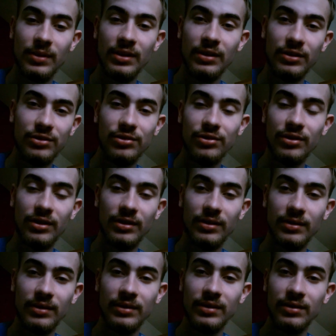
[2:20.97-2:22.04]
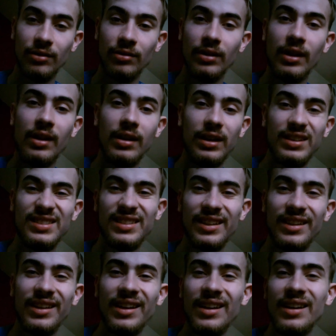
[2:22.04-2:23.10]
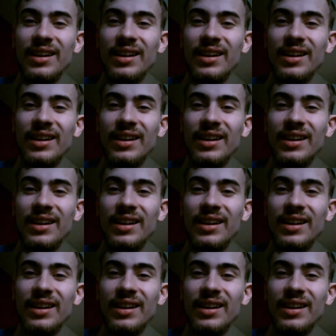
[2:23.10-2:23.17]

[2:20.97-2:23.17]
industry this is on let's say